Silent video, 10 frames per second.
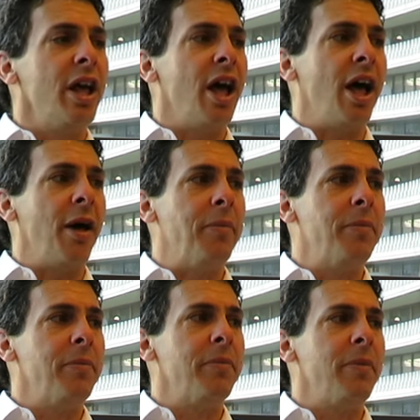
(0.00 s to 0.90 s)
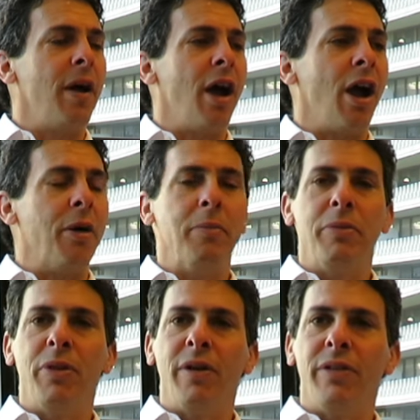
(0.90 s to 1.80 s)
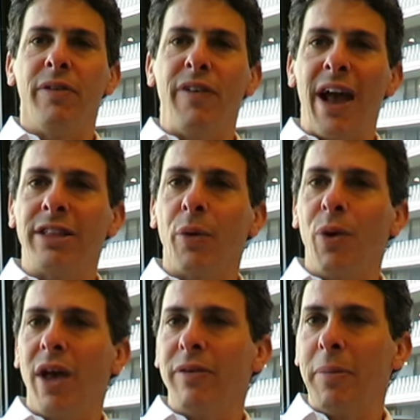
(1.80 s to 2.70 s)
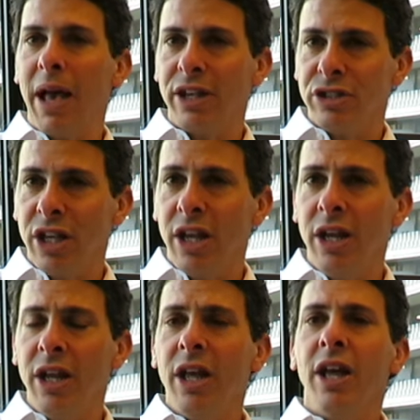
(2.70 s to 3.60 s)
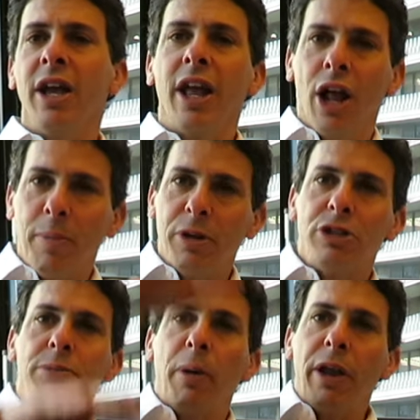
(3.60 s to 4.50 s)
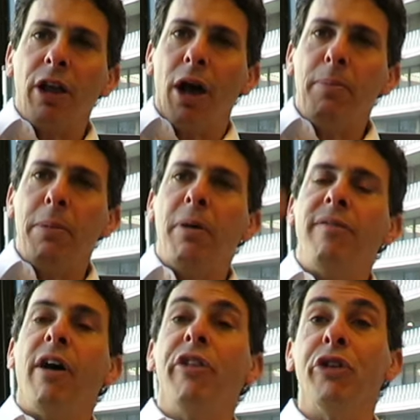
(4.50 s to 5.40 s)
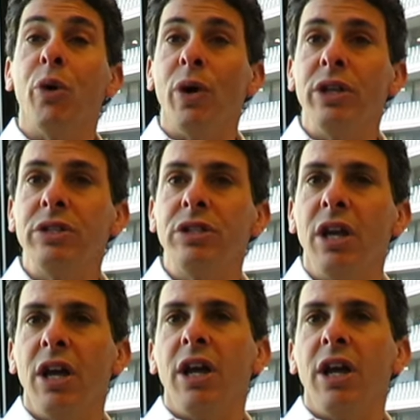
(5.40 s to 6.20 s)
Um, our, the, the fact that we have a magazine can help us spike up above all the noise.